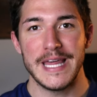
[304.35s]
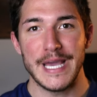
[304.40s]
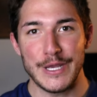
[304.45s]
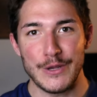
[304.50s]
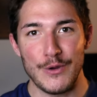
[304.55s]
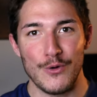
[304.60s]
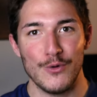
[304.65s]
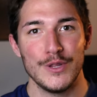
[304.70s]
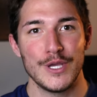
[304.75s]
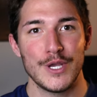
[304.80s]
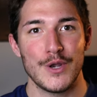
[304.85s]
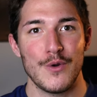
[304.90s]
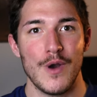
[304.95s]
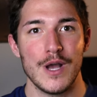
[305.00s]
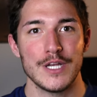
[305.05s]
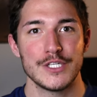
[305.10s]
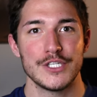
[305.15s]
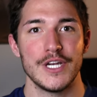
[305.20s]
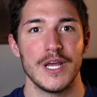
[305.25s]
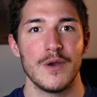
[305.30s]
that golden
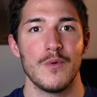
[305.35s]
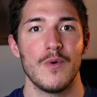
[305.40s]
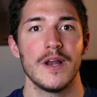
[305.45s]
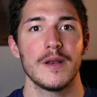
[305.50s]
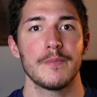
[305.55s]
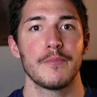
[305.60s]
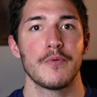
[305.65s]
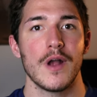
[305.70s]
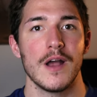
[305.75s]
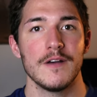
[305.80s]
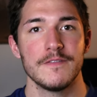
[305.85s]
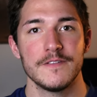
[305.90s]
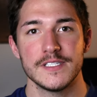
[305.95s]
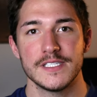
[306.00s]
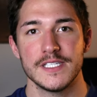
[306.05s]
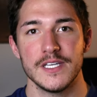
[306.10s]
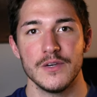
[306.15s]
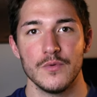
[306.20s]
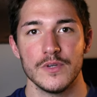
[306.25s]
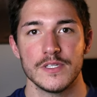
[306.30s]
question, I want to
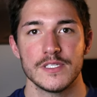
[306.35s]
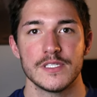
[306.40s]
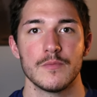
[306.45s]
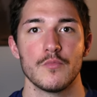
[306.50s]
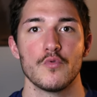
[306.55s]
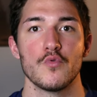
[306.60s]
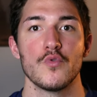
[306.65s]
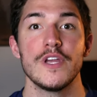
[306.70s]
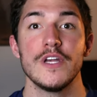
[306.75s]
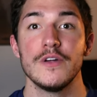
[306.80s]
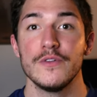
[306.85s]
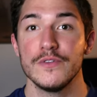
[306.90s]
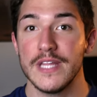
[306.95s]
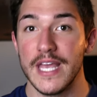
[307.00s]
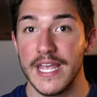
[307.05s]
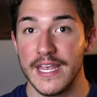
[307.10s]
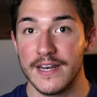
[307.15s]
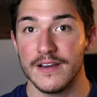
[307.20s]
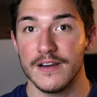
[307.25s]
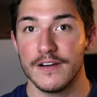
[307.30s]
preface it with some real
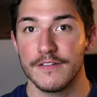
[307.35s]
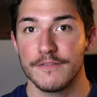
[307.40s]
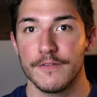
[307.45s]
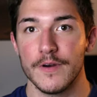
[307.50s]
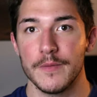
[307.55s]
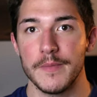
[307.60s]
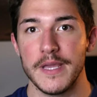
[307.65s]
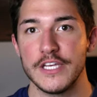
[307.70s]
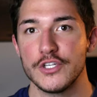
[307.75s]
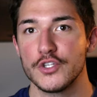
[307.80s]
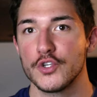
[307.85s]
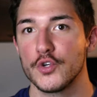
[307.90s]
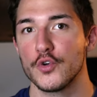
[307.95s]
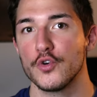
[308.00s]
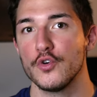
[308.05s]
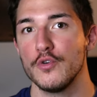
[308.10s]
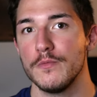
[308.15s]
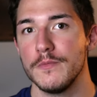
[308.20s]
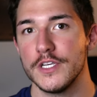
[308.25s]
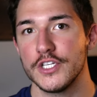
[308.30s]
data from a
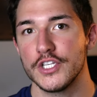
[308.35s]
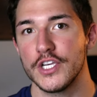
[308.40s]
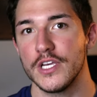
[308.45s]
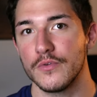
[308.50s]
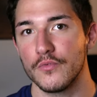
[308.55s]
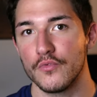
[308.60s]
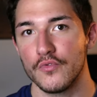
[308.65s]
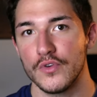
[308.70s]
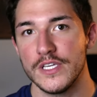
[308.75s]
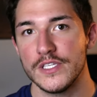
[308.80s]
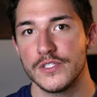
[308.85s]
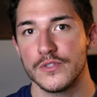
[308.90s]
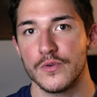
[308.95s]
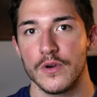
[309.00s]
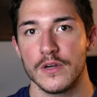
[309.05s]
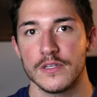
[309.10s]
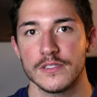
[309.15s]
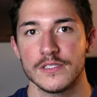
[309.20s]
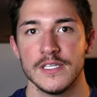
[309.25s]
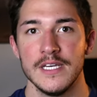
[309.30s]
true Michigan
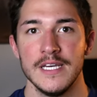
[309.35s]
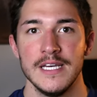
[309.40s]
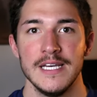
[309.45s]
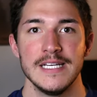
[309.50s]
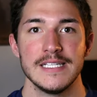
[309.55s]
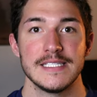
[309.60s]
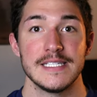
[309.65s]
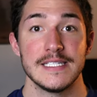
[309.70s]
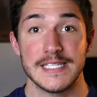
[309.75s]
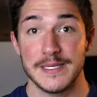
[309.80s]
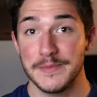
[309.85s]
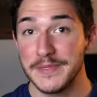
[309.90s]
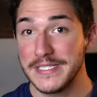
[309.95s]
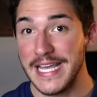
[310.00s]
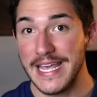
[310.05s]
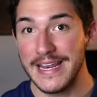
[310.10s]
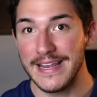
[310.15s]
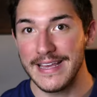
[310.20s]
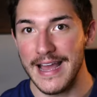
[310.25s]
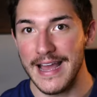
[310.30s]
resource. Since I'm a data